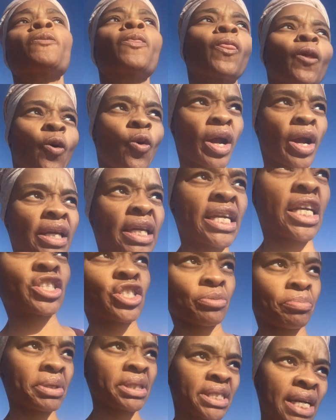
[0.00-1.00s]
or I can catch a
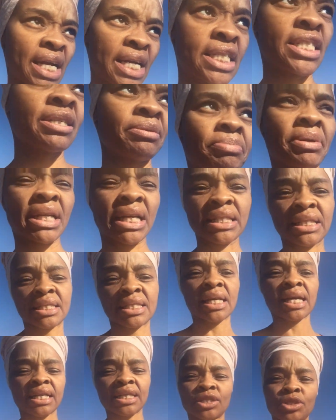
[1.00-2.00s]
bajaji, but I
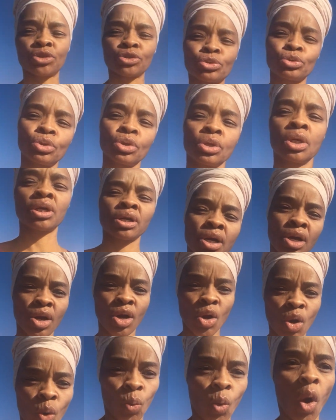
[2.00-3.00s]
decided to
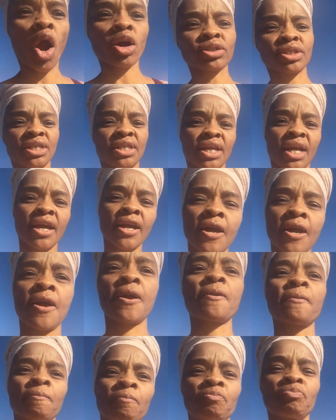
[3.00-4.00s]
walk today
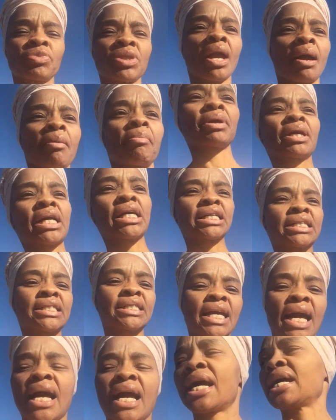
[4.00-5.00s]
because
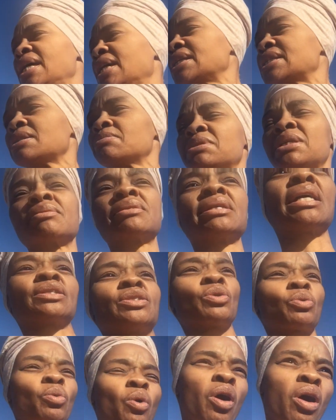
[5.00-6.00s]
I sometimes like
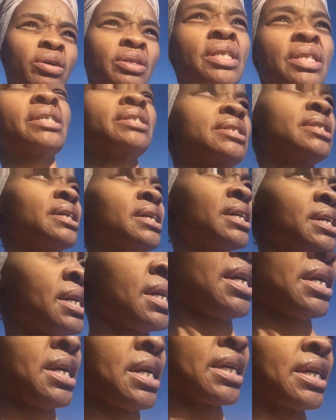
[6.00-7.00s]
to walk just to
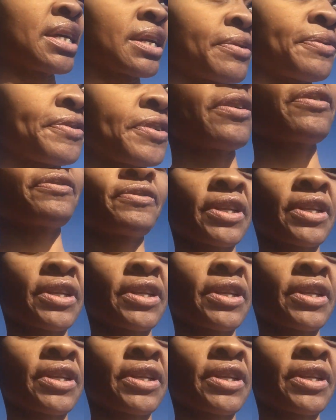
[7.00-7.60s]
get a feel for